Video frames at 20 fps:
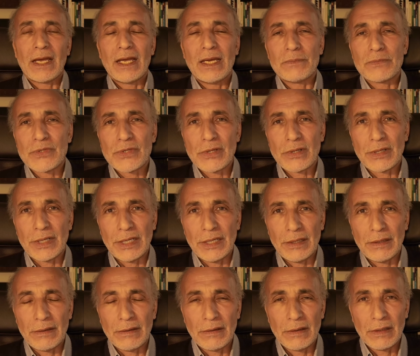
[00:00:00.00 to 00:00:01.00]
I'm
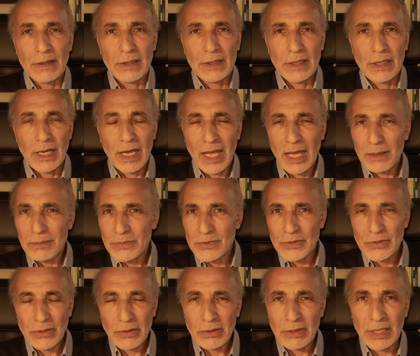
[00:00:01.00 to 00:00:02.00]
sorry. I'm
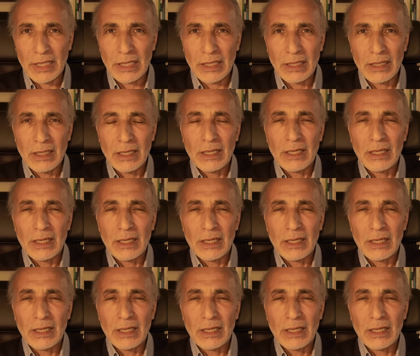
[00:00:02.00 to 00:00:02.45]
sorry.